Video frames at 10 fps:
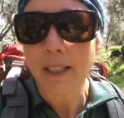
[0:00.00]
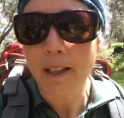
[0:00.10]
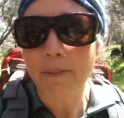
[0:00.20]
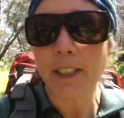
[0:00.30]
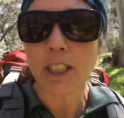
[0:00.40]

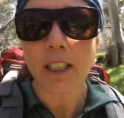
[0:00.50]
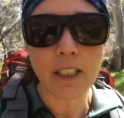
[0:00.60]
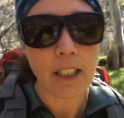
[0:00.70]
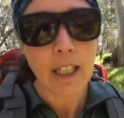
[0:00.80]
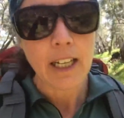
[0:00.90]
adventure.
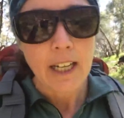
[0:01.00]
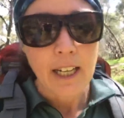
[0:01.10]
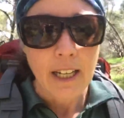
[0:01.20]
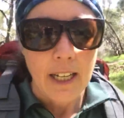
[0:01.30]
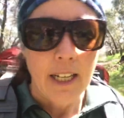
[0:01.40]

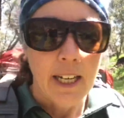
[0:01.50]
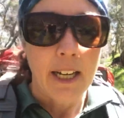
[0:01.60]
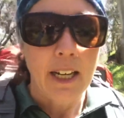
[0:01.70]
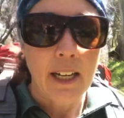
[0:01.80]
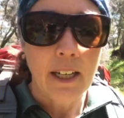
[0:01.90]

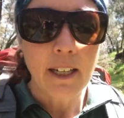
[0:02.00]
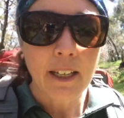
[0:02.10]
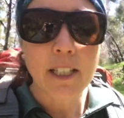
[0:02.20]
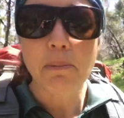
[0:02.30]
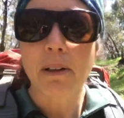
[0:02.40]

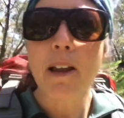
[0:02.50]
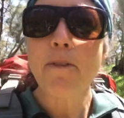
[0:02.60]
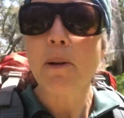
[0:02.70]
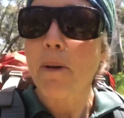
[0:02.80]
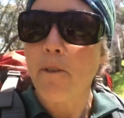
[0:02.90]
It's a relief
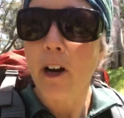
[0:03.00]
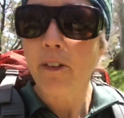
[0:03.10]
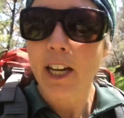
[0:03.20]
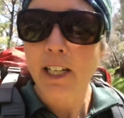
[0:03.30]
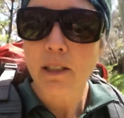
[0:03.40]
to be
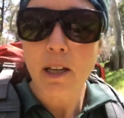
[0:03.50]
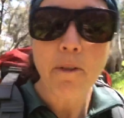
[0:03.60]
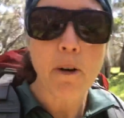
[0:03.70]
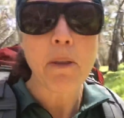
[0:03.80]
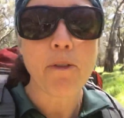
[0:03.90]
5k's
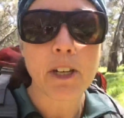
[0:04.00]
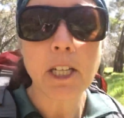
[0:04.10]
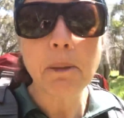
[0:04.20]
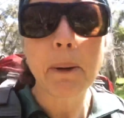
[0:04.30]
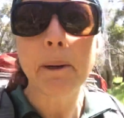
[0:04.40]
from the
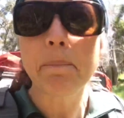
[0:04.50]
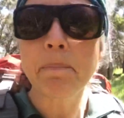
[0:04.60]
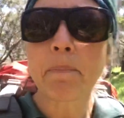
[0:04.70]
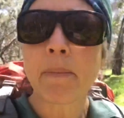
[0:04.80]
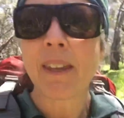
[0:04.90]
finish, but
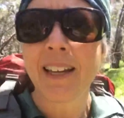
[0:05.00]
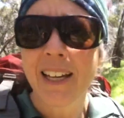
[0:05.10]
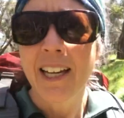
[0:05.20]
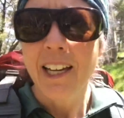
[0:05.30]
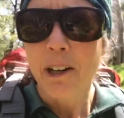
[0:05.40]

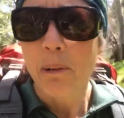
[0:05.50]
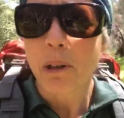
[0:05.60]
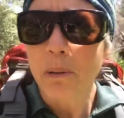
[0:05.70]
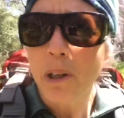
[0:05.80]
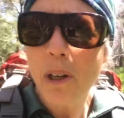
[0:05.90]
we
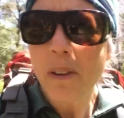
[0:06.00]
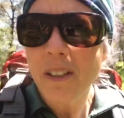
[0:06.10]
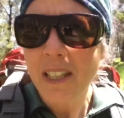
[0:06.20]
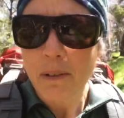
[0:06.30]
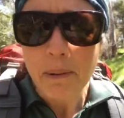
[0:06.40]
all know
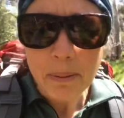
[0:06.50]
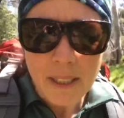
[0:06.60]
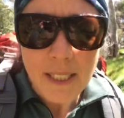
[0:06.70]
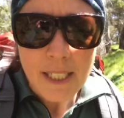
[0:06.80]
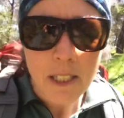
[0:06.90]
that there are
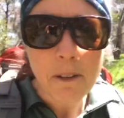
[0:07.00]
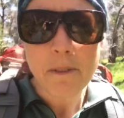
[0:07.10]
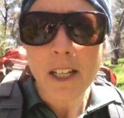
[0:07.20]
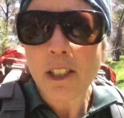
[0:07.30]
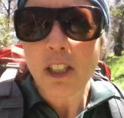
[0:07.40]
plenty
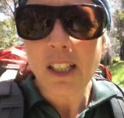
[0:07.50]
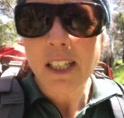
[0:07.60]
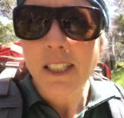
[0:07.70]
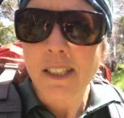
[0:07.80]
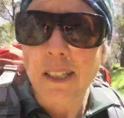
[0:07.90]
of
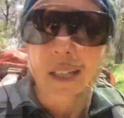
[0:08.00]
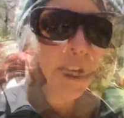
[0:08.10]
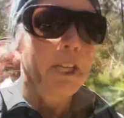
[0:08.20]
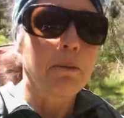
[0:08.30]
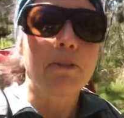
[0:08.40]
undulations
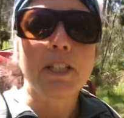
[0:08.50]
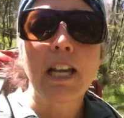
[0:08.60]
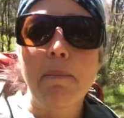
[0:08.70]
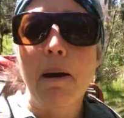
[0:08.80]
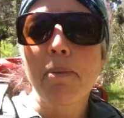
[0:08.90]
ahead. We've just
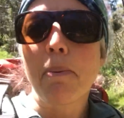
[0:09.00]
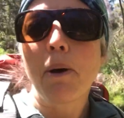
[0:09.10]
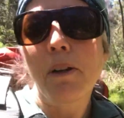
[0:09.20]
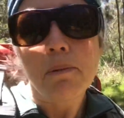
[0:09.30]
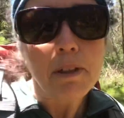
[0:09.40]
come up the
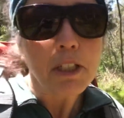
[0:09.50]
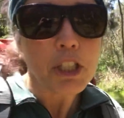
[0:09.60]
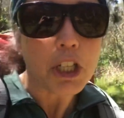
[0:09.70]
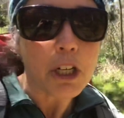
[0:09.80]
Pony Ridge